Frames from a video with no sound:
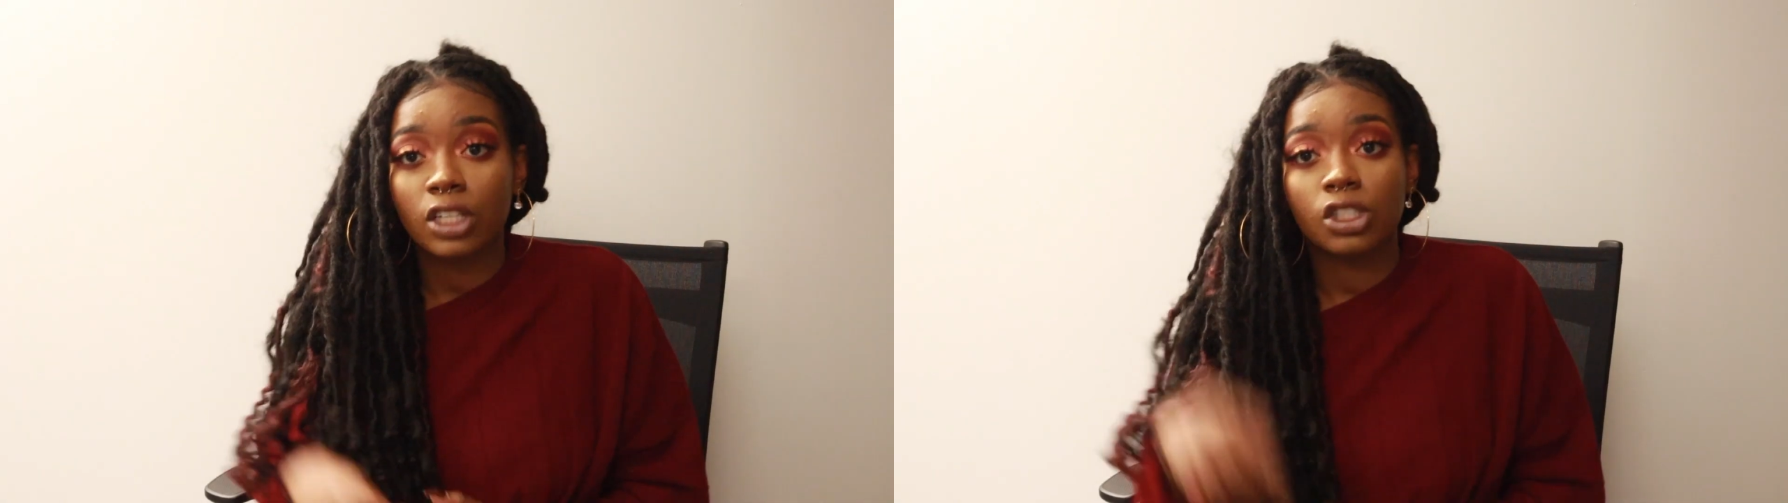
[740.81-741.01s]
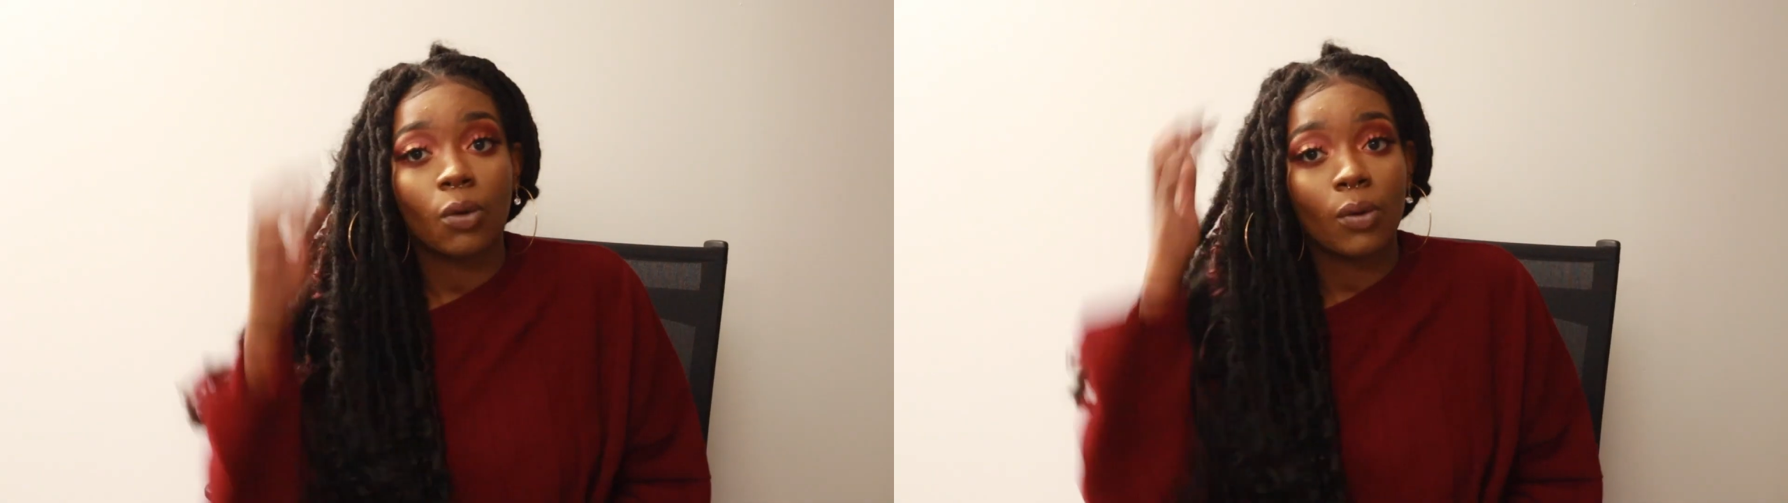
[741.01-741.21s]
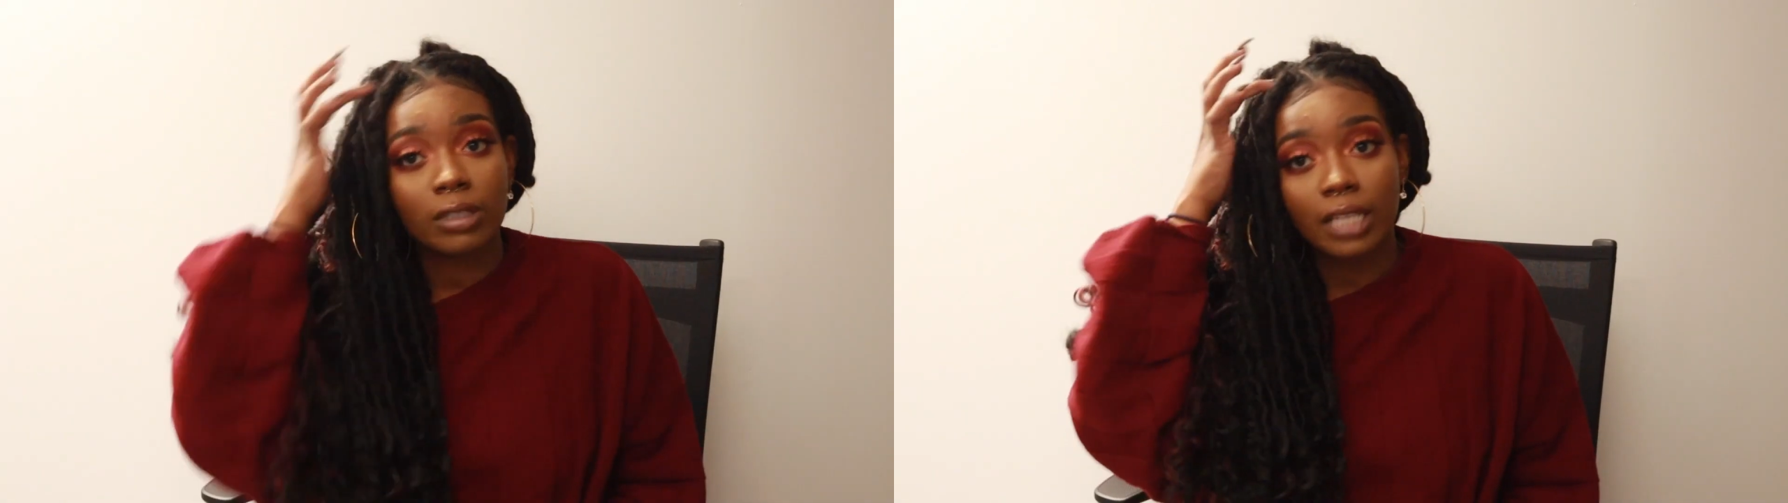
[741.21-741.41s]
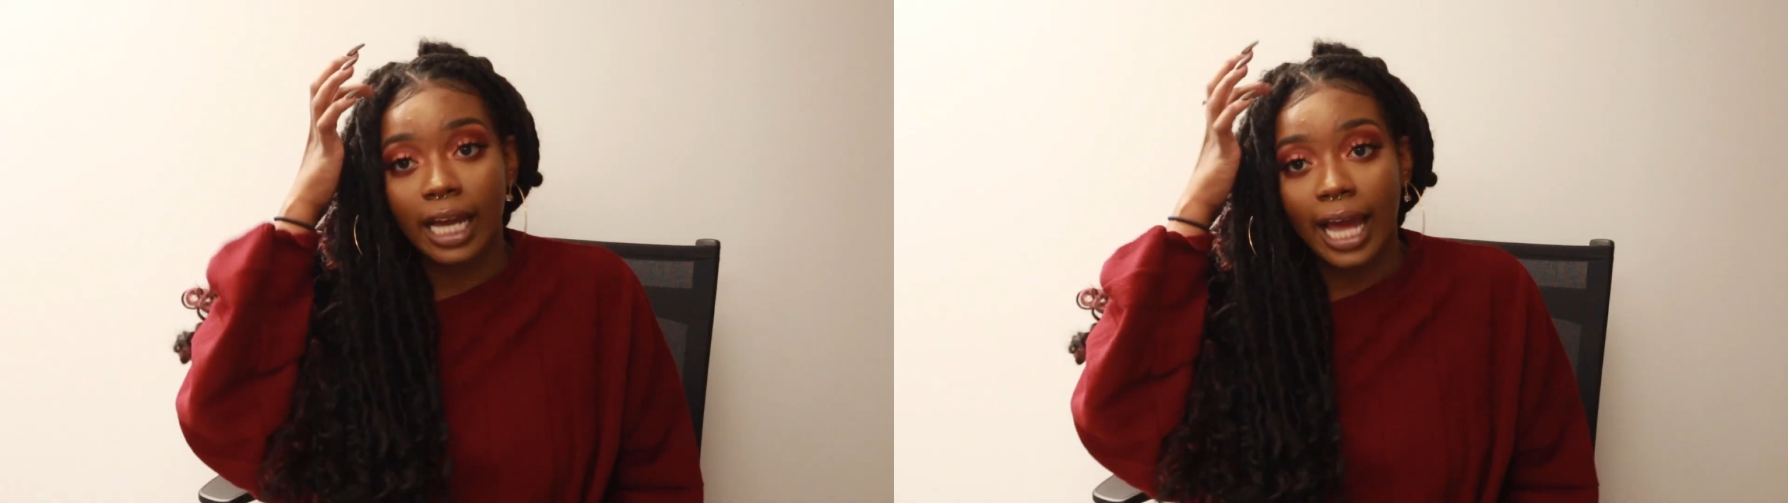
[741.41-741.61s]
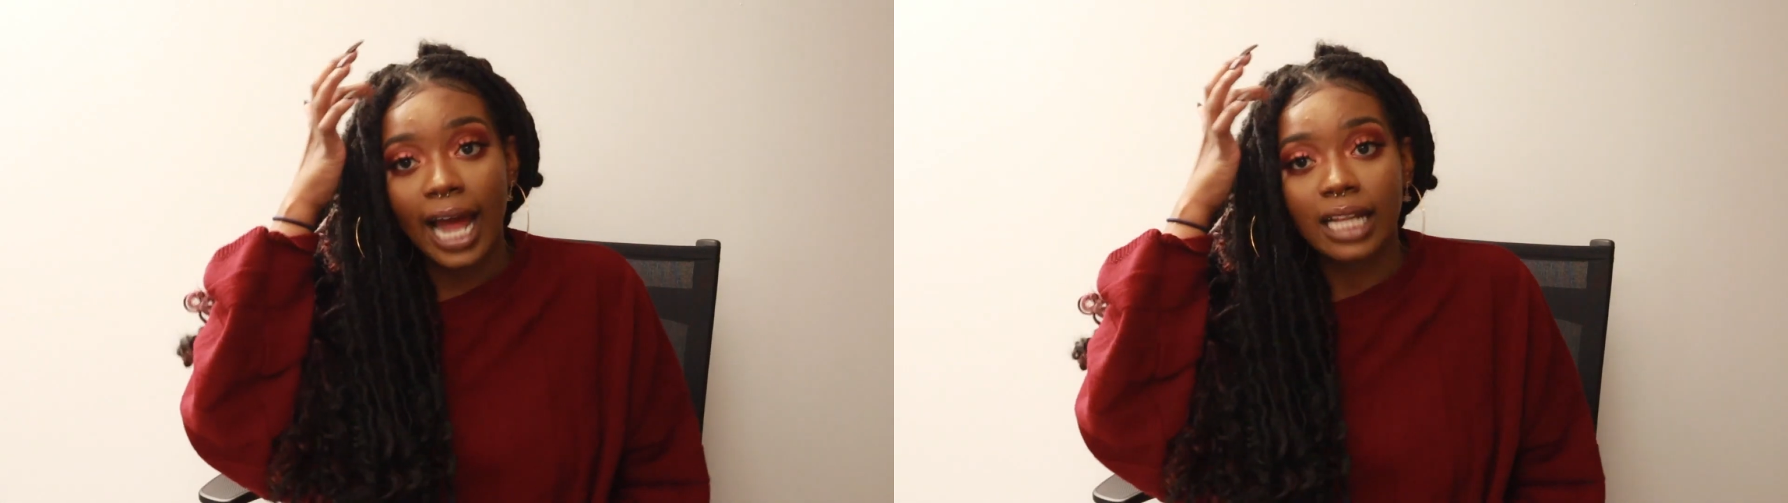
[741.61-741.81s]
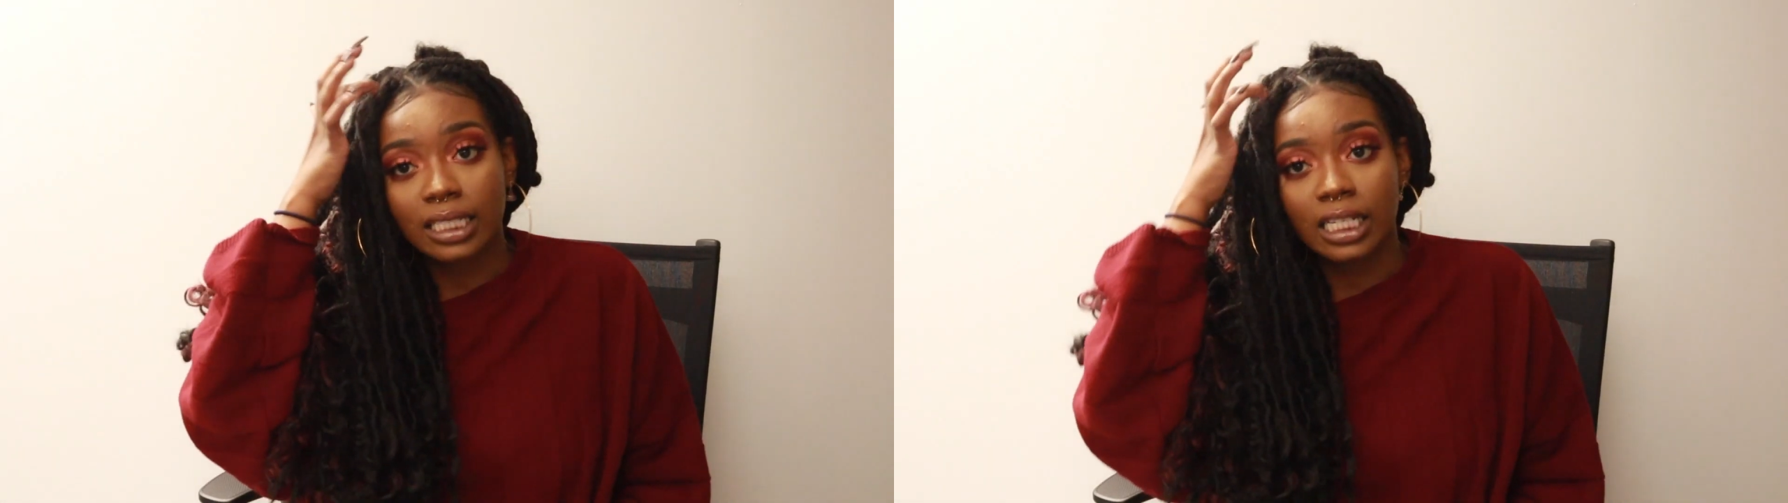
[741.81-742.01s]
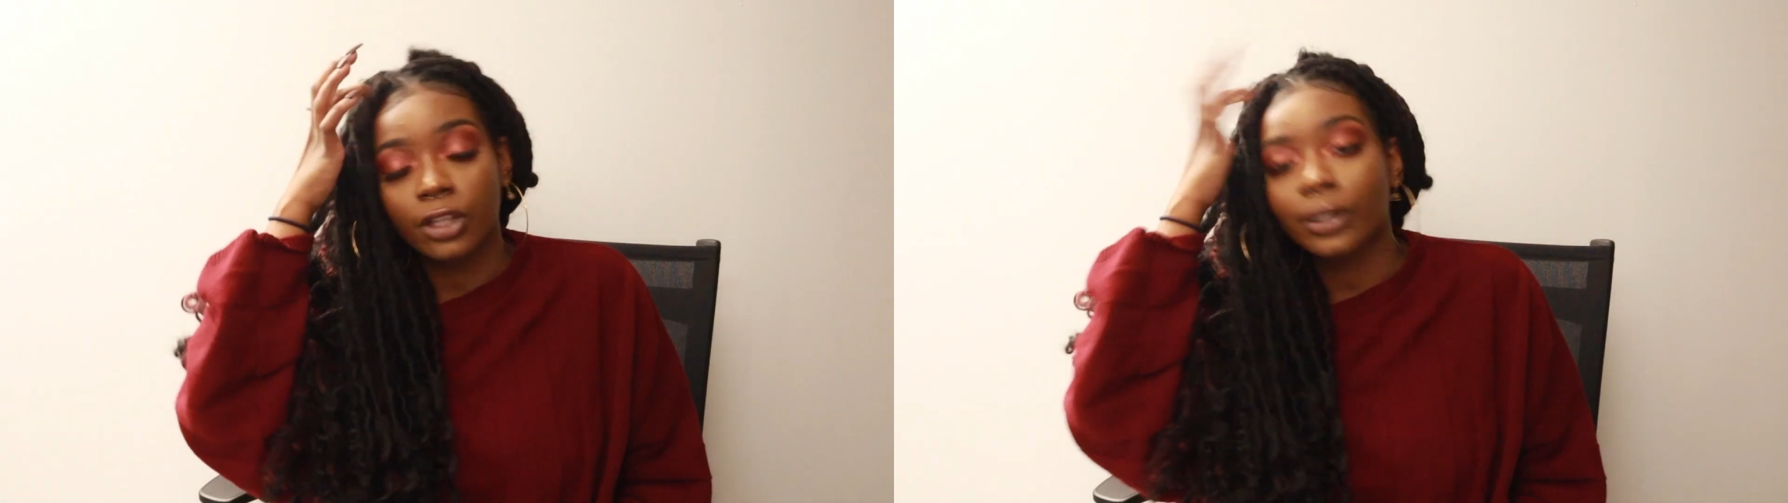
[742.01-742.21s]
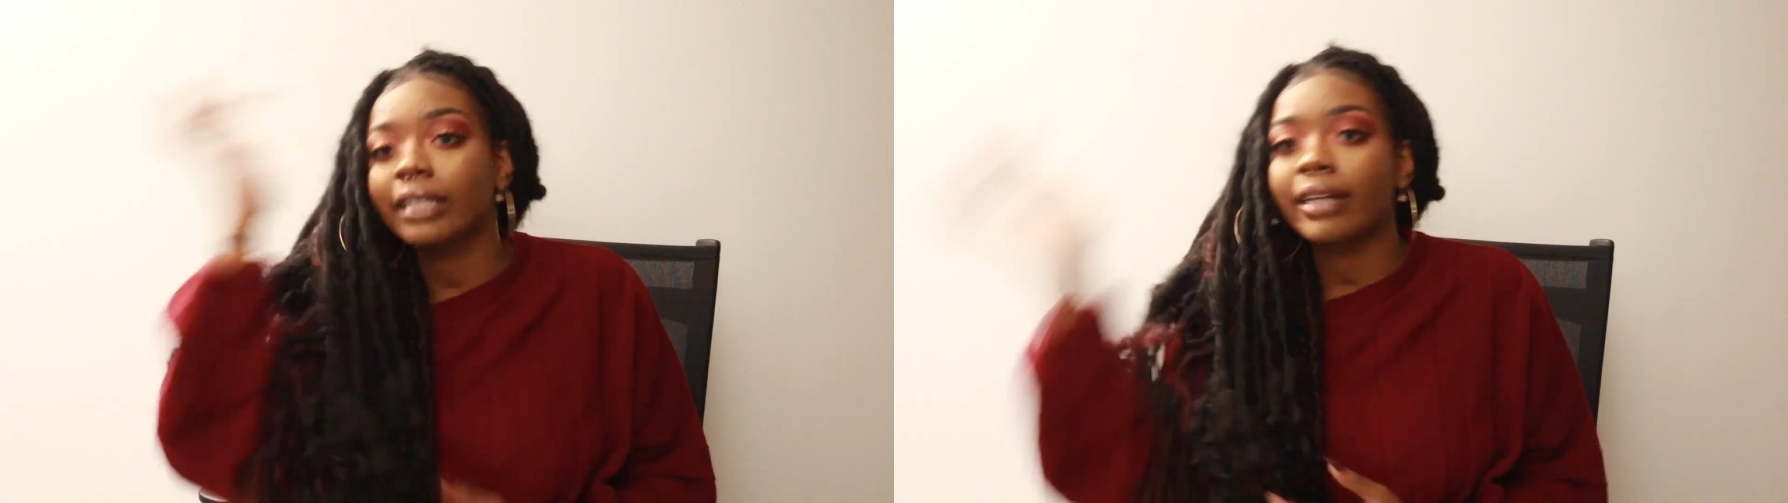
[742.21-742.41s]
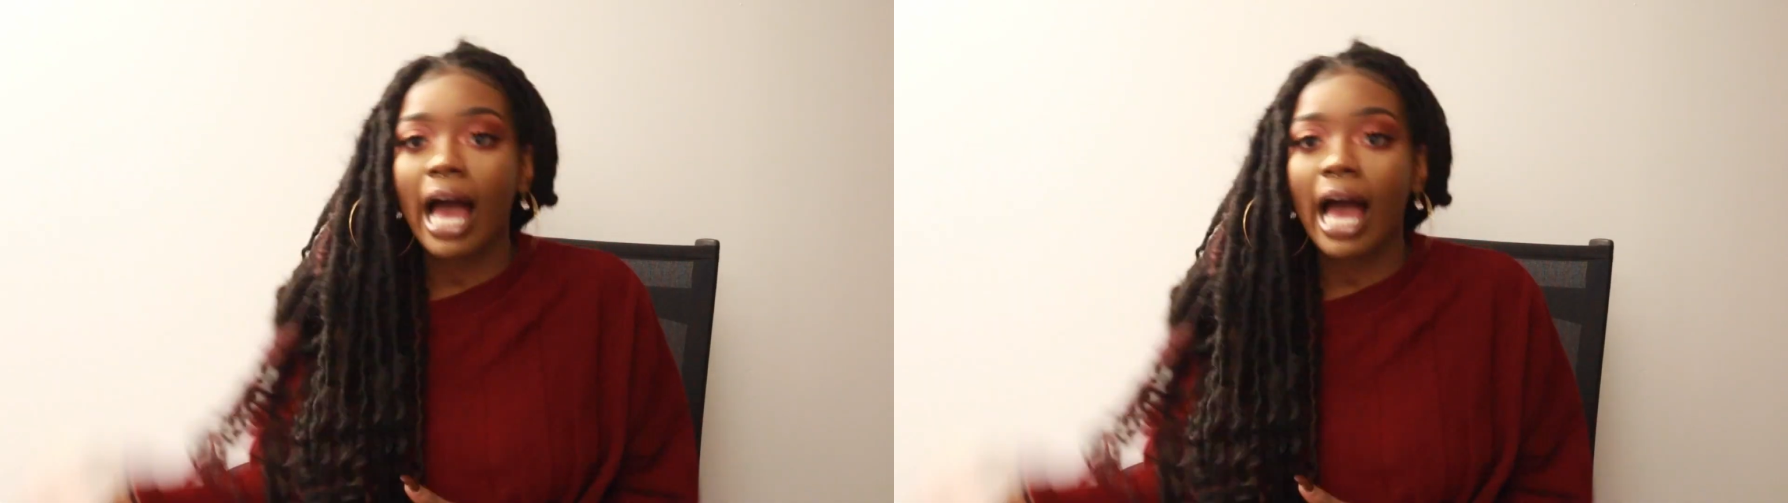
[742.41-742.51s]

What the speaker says: So it was like I had to either eat